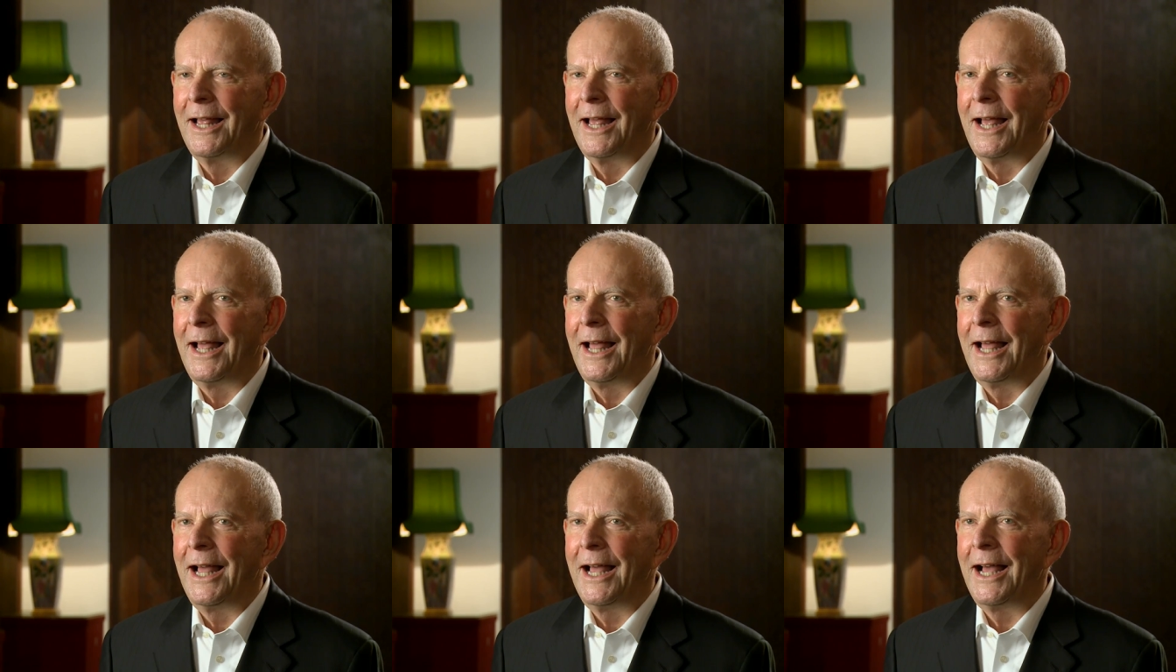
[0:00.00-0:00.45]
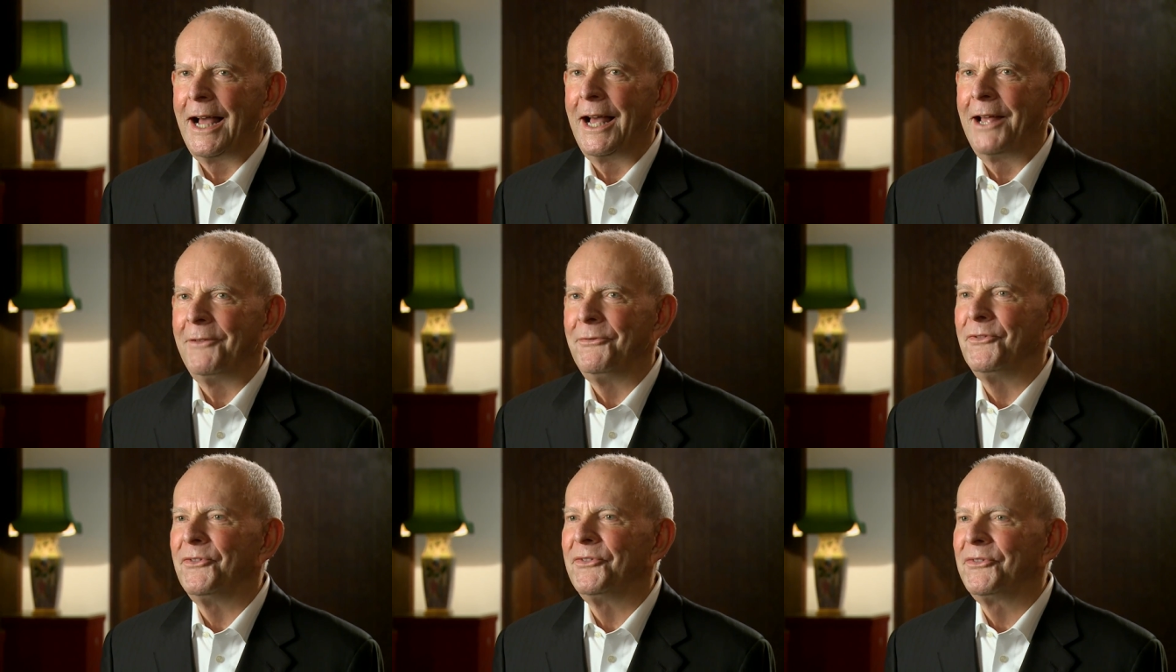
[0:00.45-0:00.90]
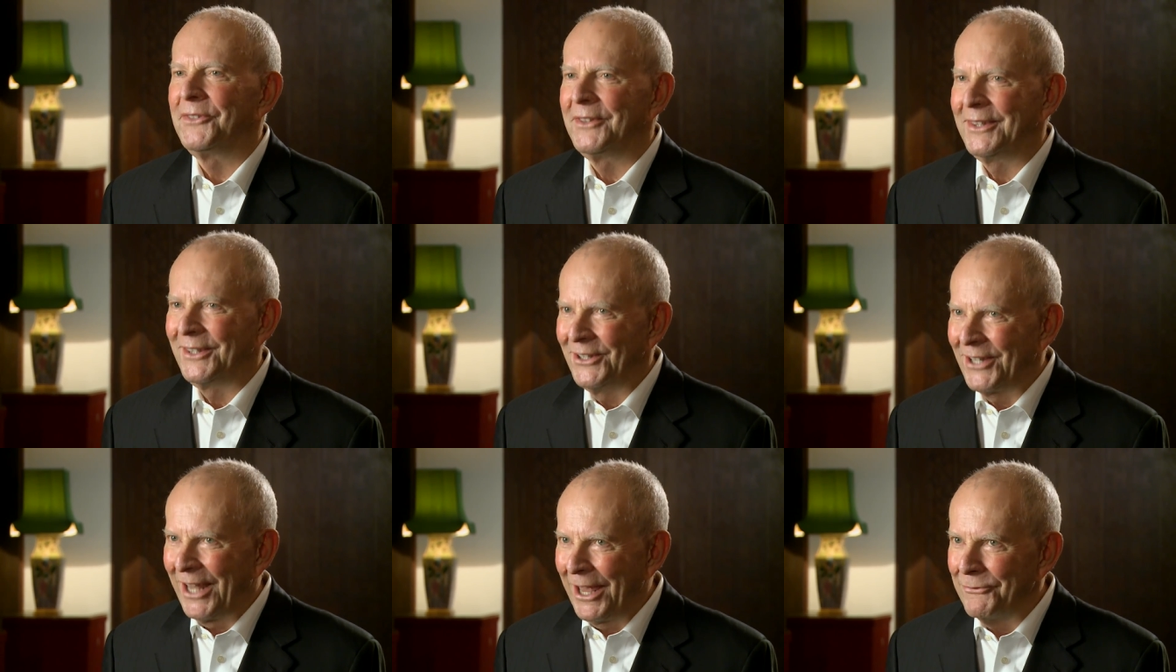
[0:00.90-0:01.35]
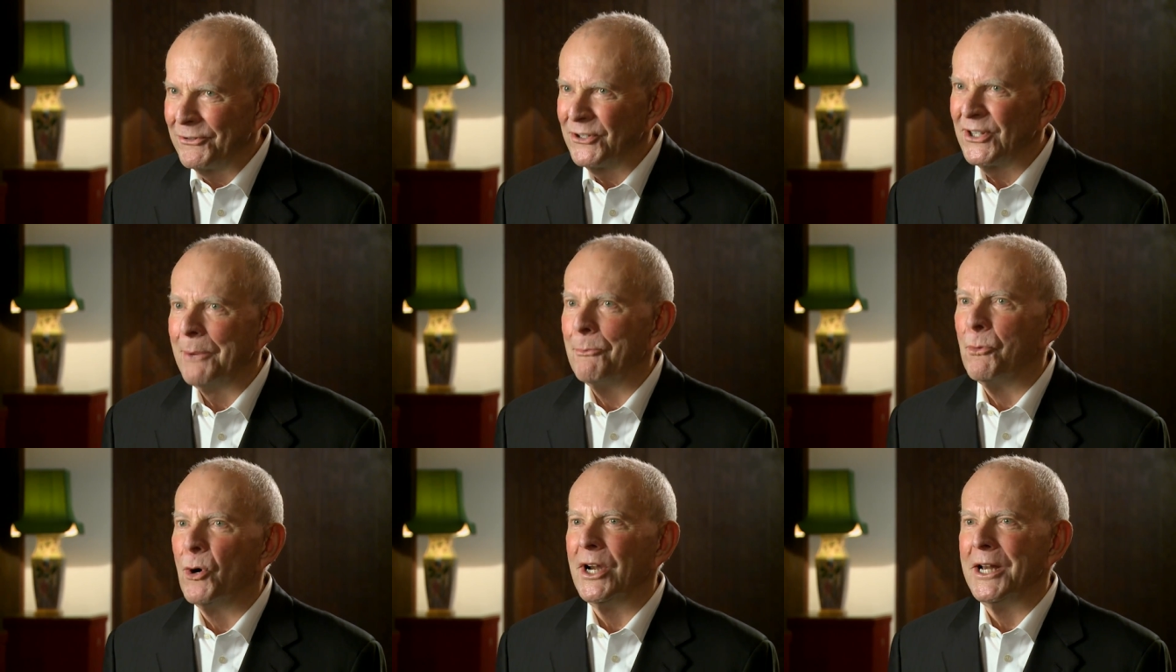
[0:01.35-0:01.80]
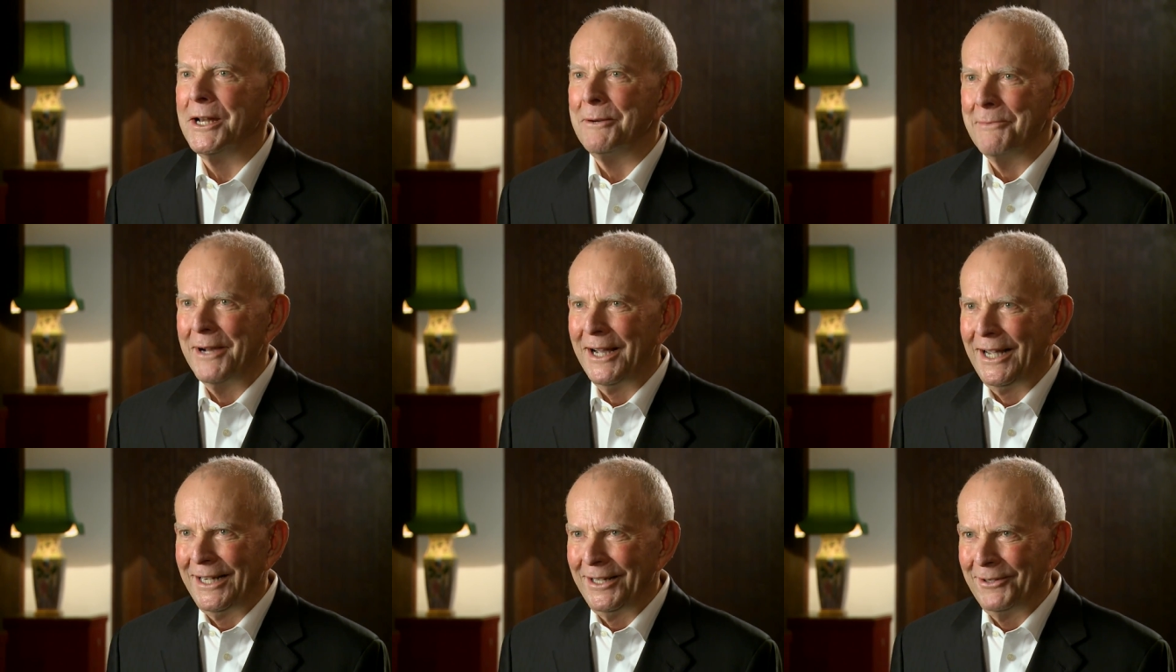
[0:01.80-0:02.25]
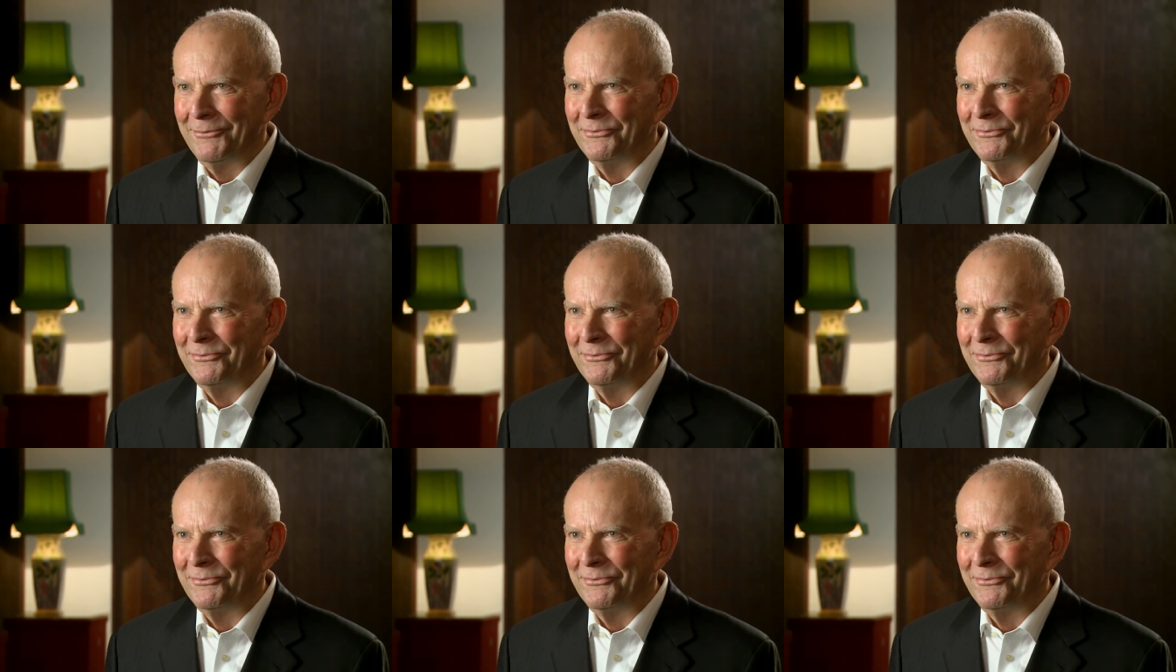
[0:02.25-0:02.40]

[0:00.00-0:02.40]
I have someone in mind.